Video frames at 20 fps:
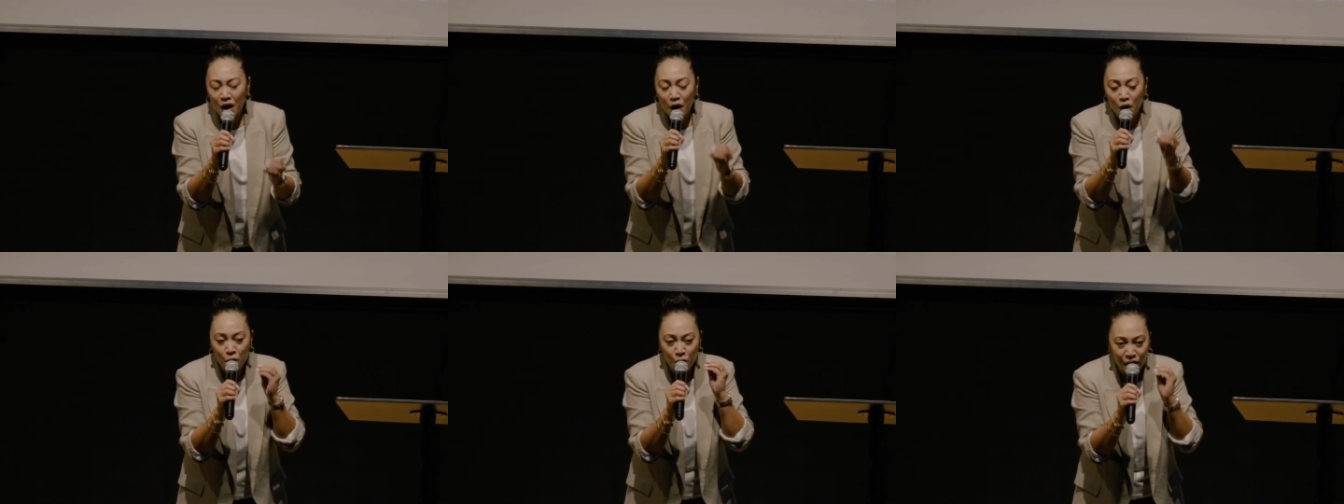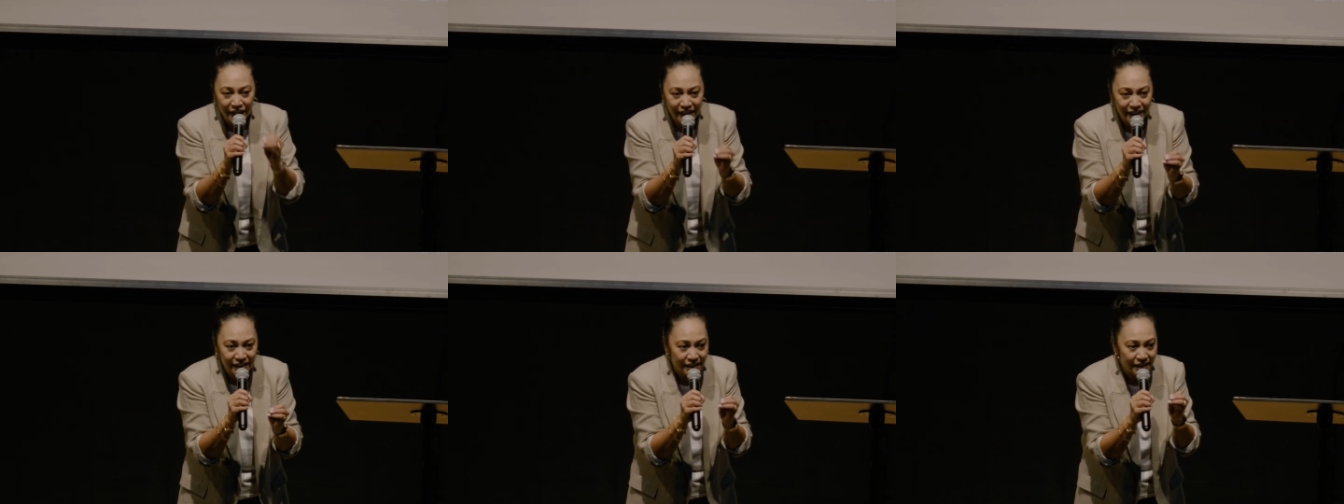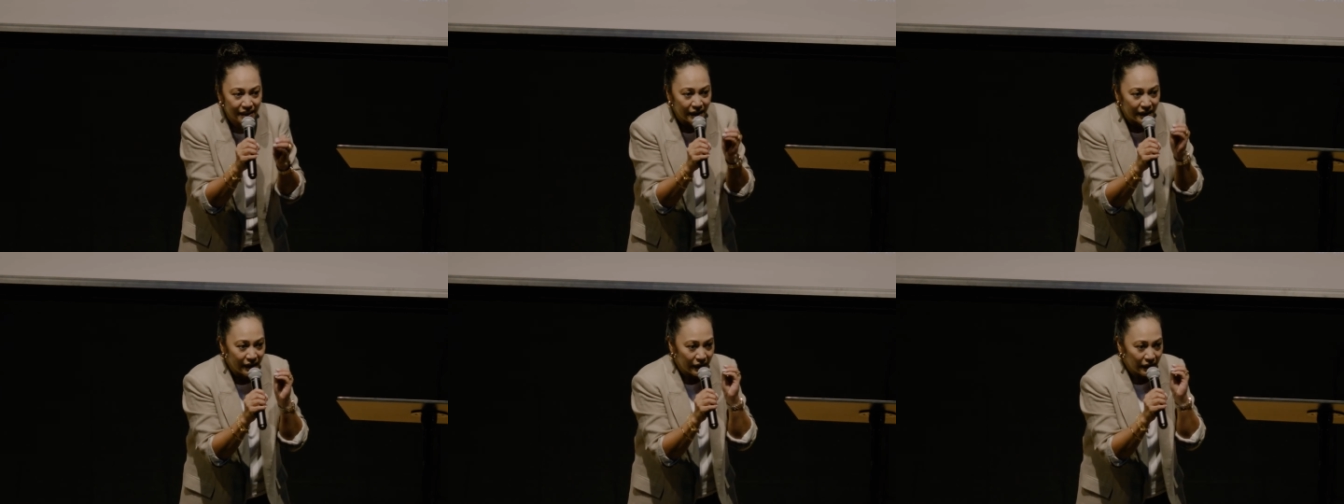with
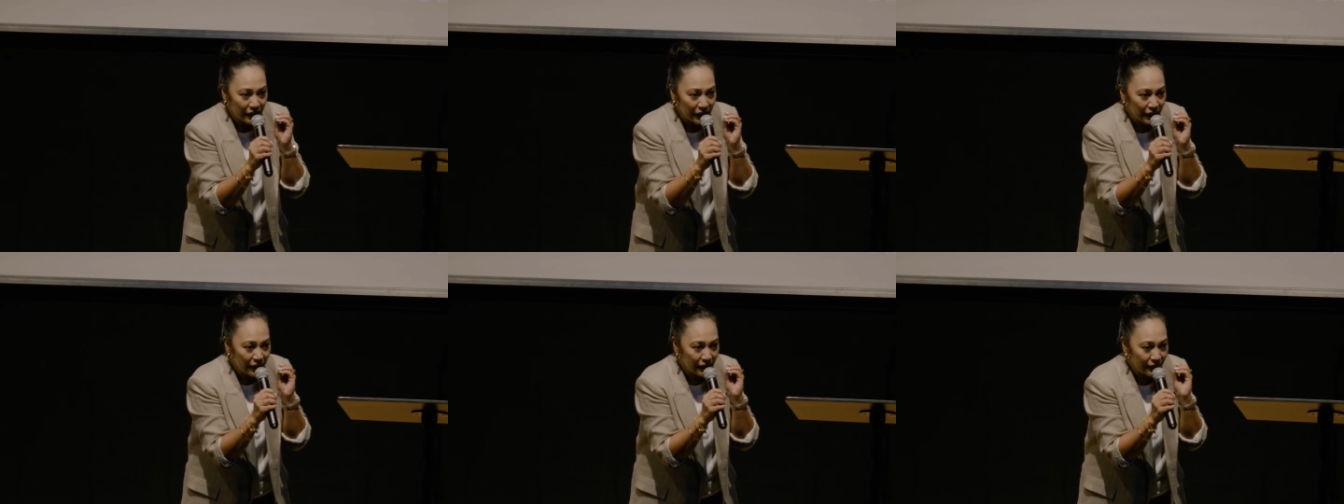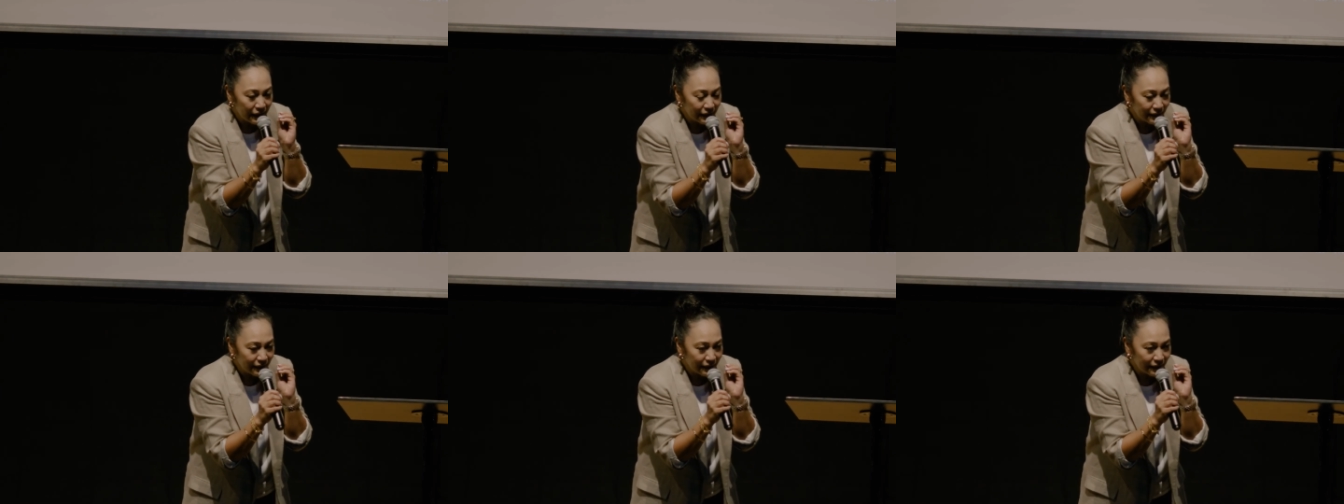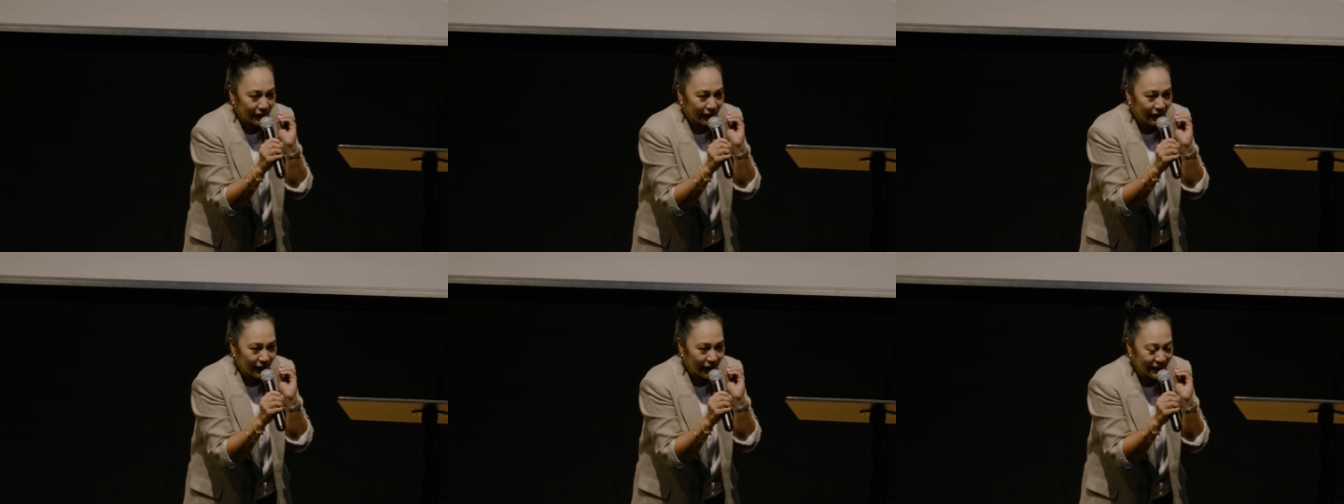
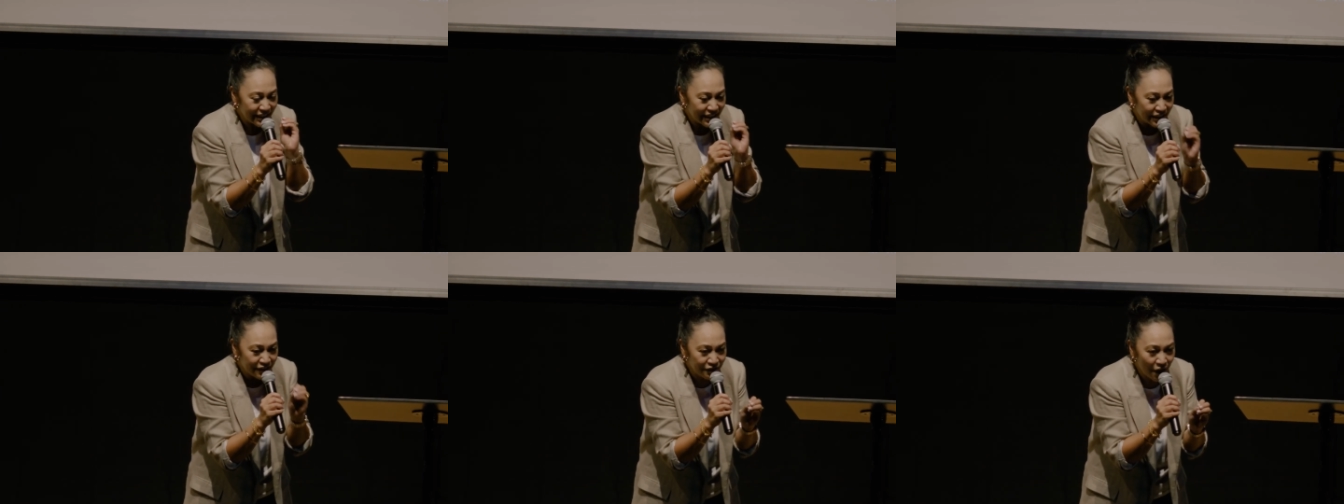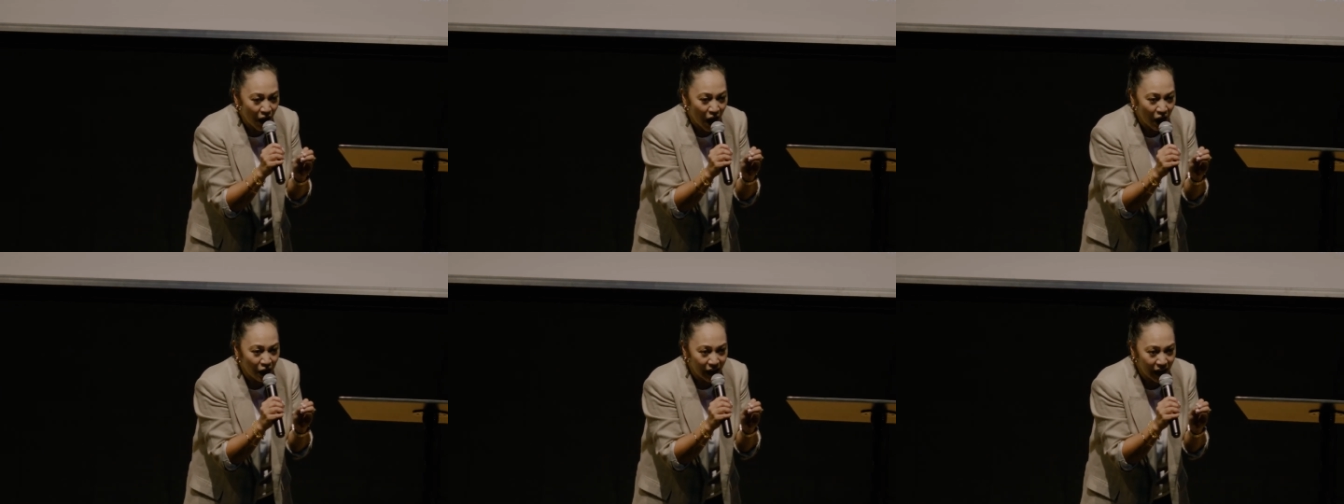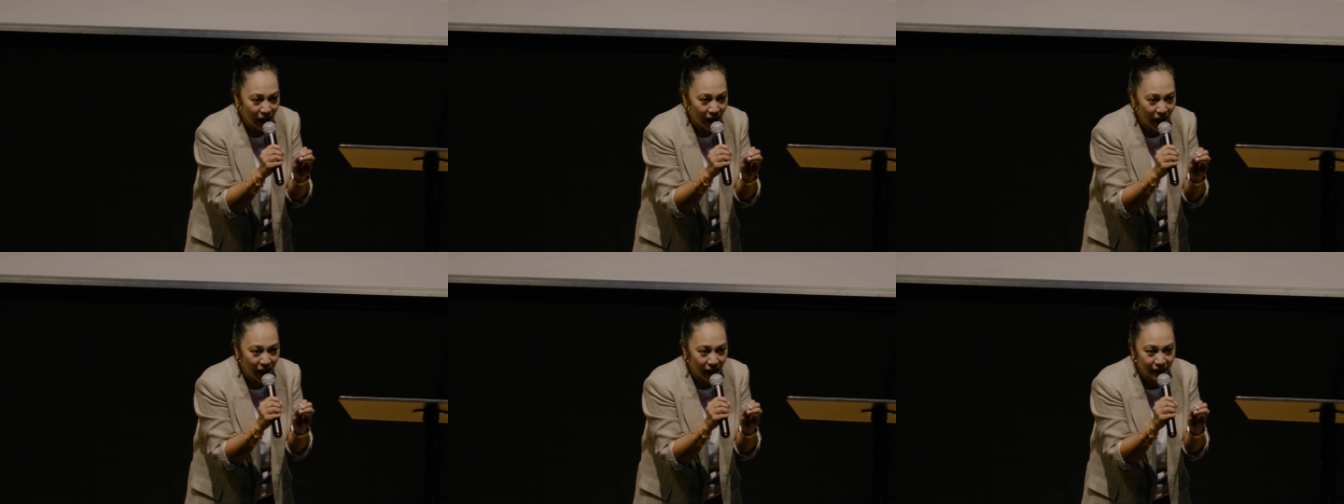a defiled
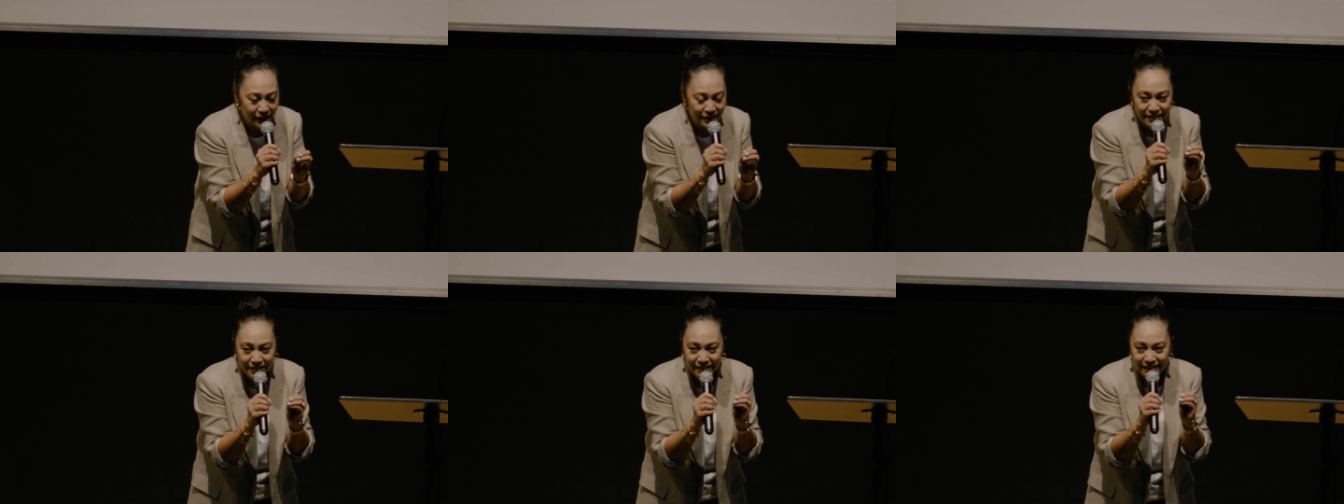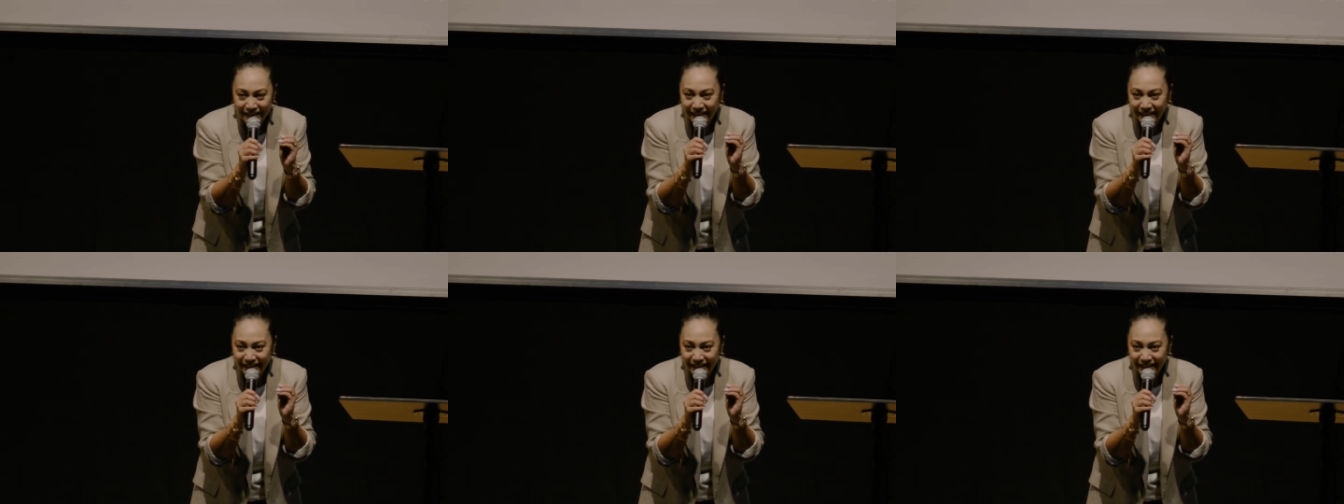heart.